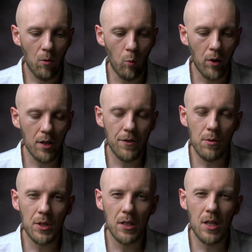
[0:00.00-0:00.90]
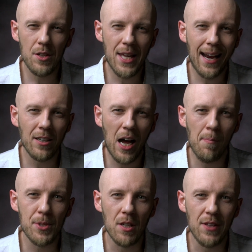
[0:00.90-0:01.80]
What if you did the exact
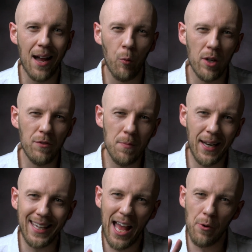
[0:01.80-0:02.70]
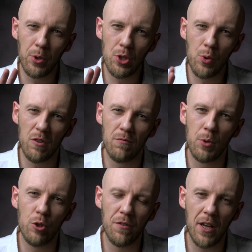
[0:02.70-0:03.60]
opposite of that? What if you made a counterintuitive
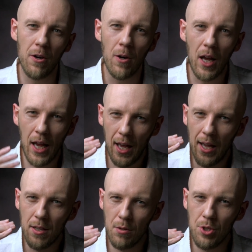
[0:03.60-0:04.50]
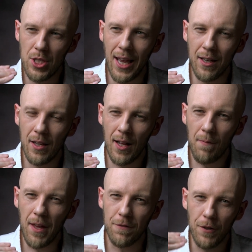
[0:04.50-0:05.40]
move here and you said
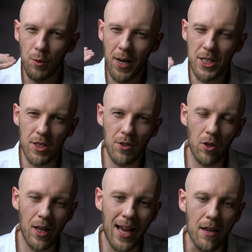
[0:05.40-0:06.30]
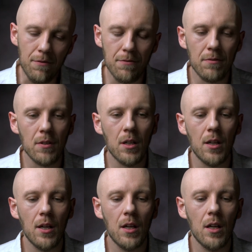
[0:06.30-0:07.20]
that for the rest of your life,
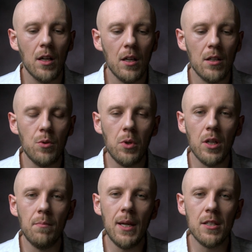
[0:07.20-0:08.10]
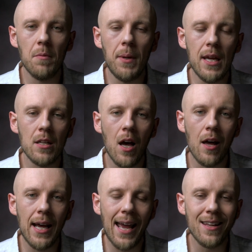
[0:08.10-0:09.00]
you commit to being
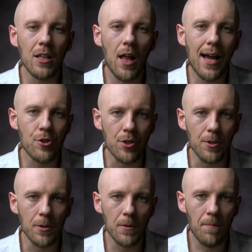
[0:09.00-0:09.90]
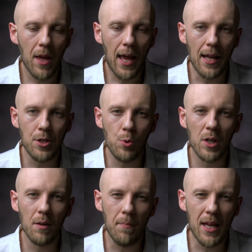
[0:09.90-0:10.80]
non-ideological and you
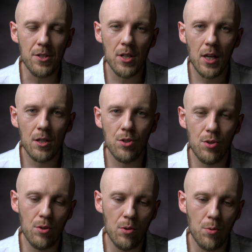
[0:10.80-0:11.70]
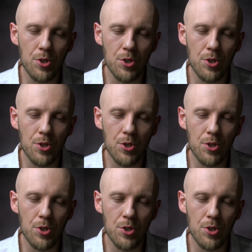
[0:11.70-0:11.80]
commit to